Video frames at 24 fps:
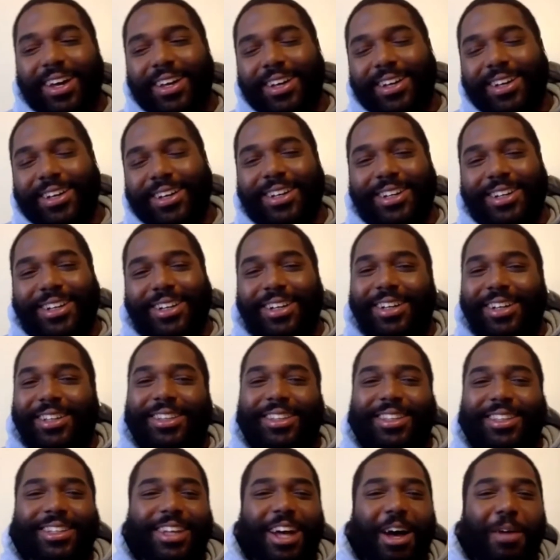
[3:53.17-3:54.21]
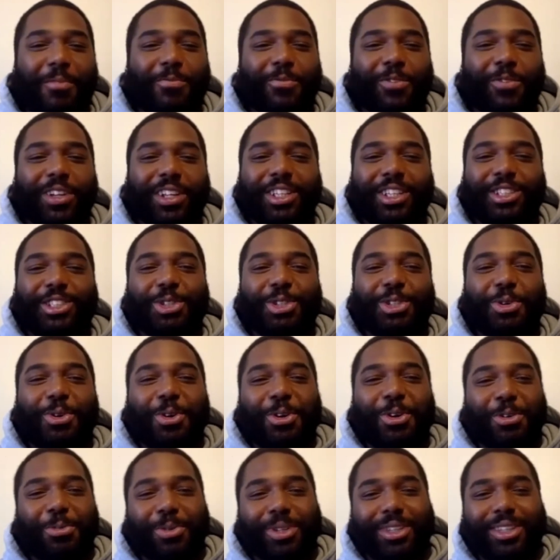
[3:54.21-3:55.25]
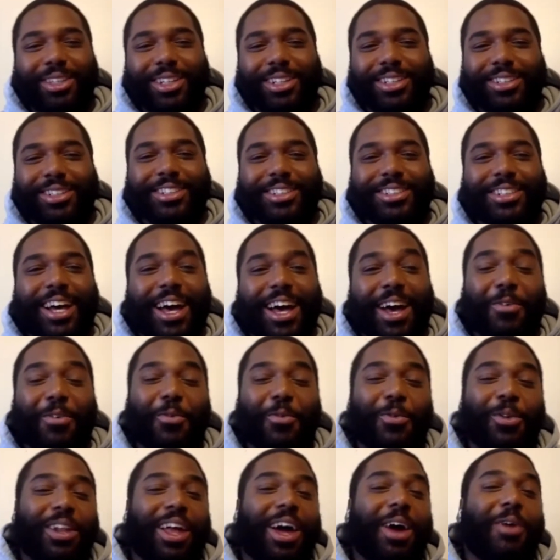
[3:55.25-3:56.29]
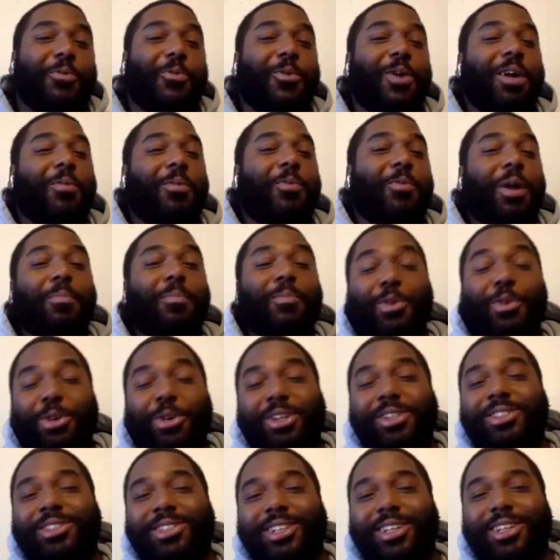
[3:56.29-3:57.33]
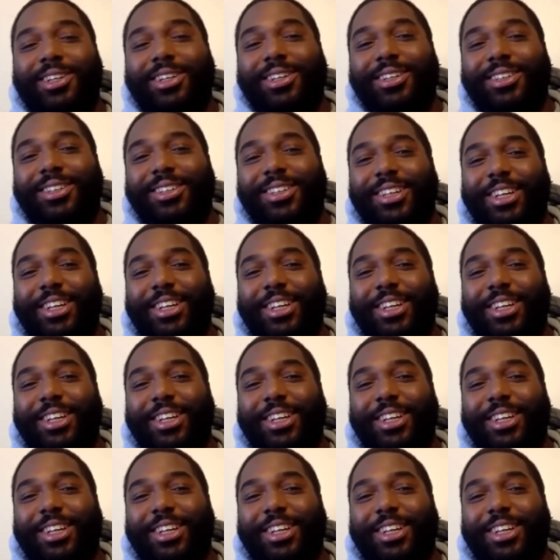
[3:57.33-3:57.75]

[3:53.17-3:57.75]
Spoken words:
I'm really torn with this because what I'm going to say